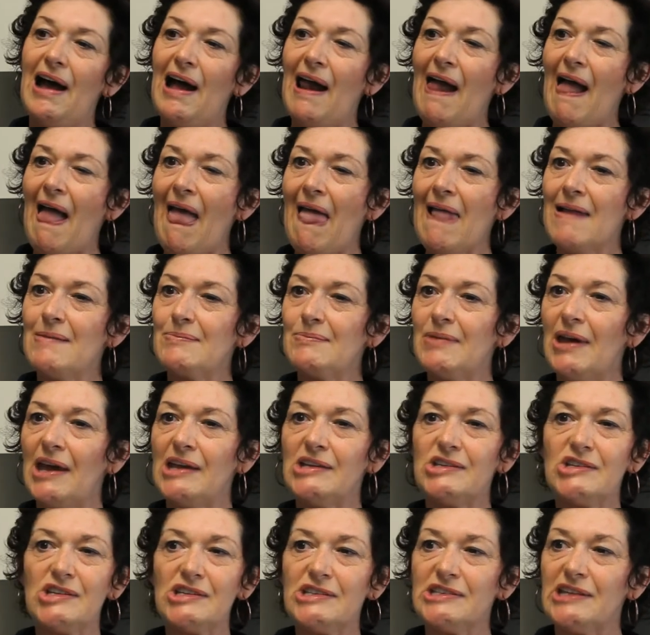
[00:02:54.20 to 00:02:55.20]

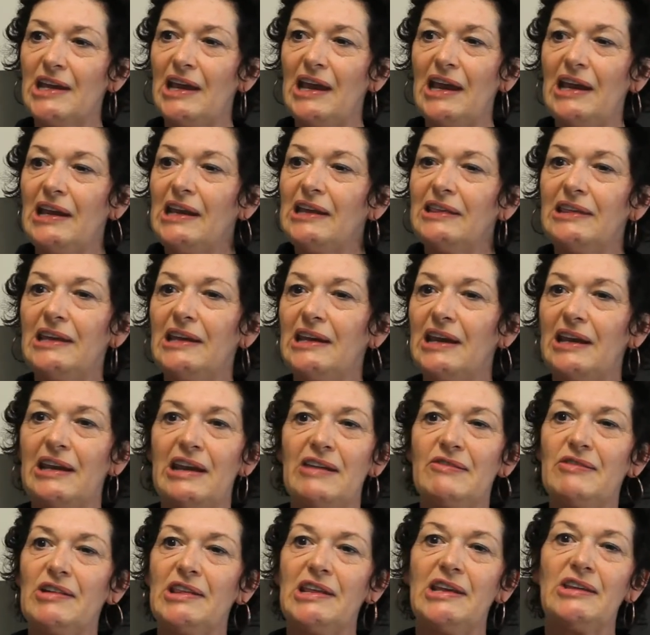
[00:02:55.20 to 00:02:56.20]
And just anything and
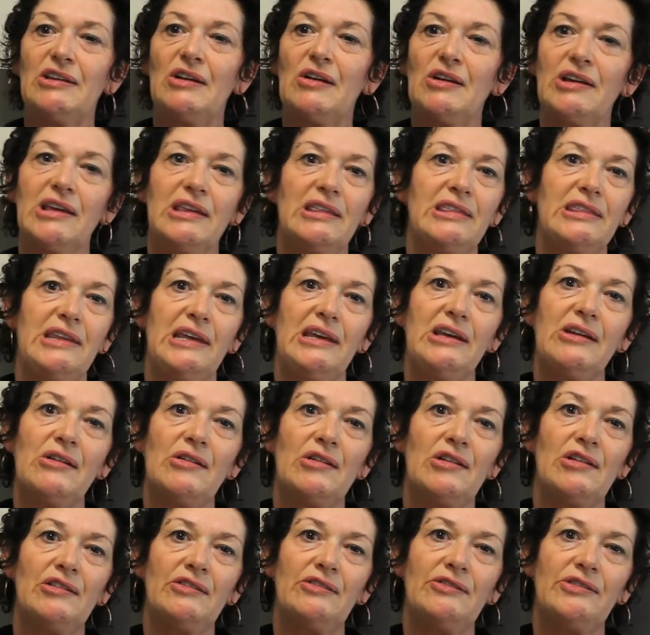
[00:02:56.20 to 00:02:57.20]
everything that I can think
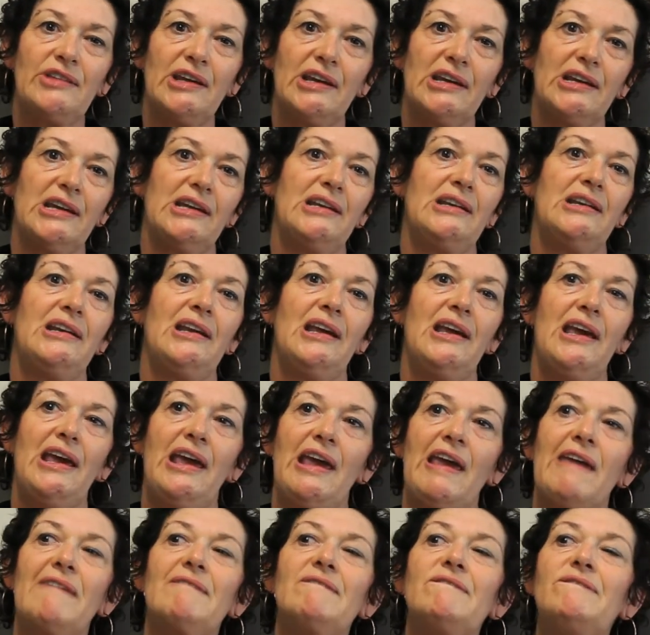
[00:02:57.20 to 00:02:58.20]
of that can
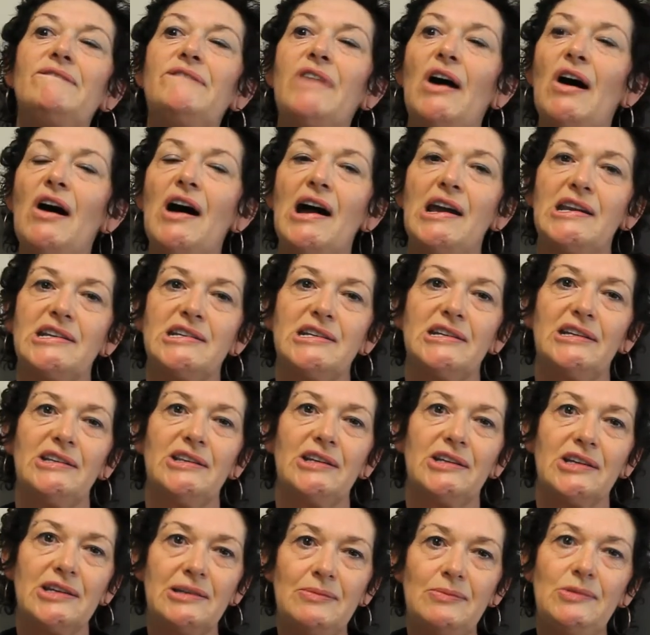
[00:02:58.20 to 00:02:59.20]
invite
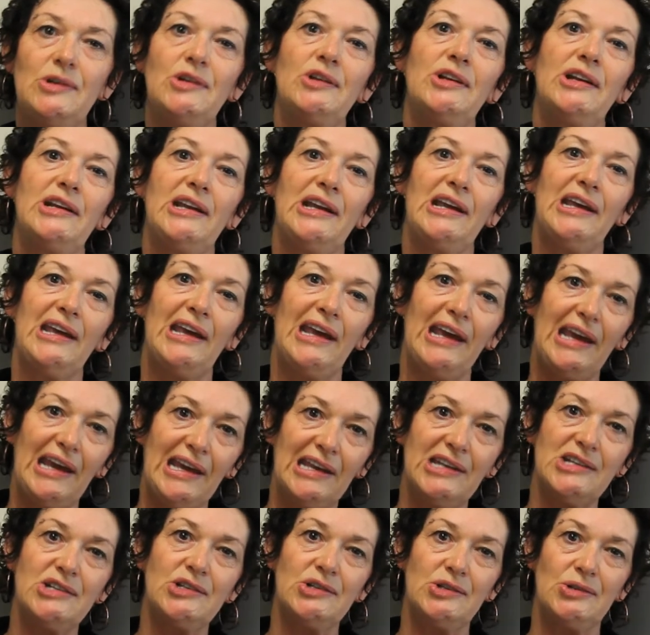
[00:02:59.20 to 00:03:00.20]
the community
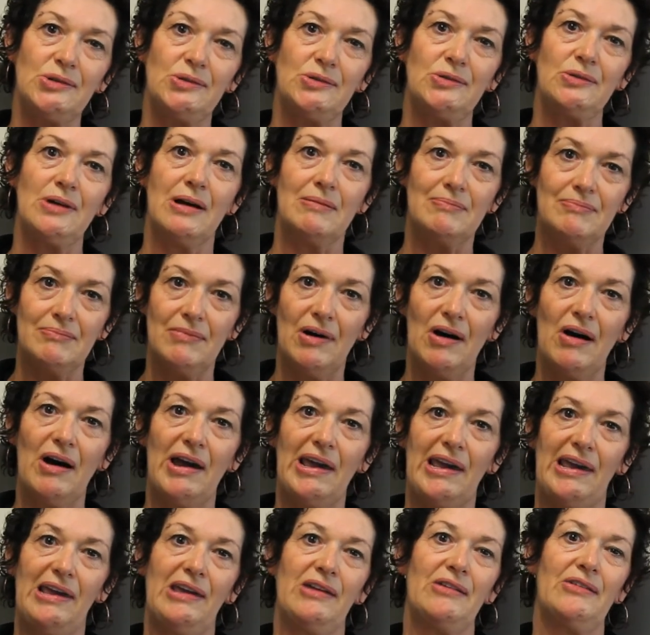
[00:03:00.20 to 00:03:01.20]
into
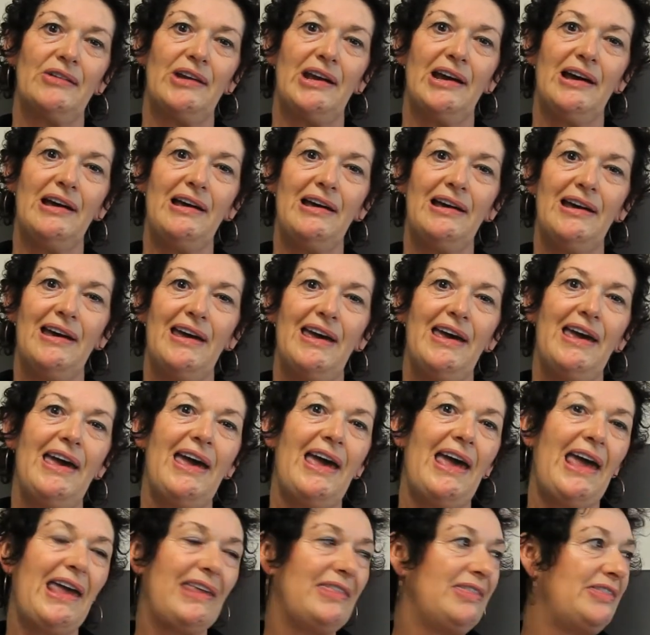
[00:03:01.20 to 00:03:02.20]
my area
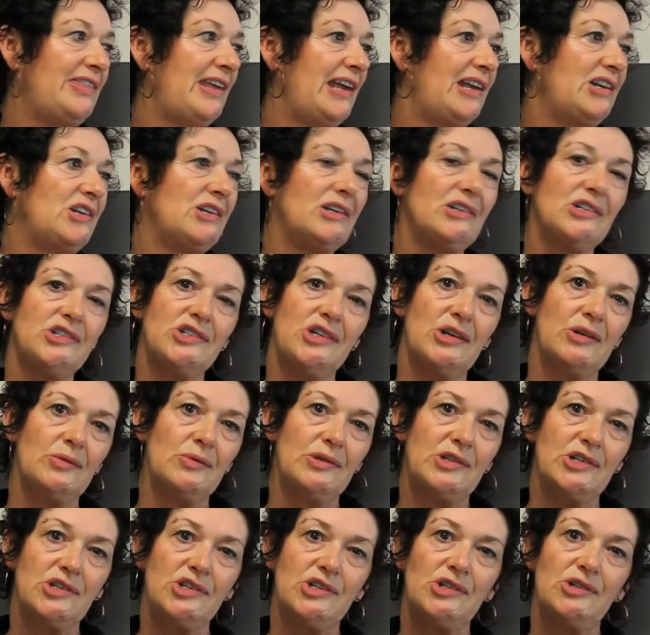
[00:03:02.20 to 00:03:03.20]
and then share it
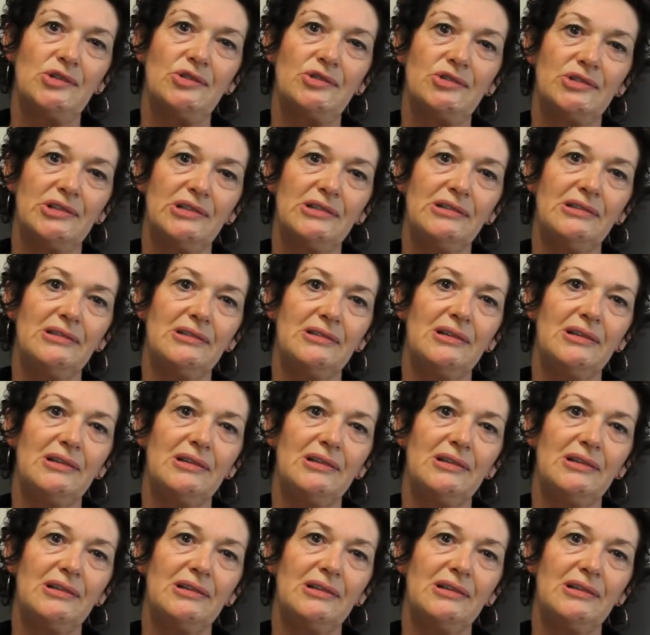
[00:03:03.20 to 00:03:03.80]
with the children.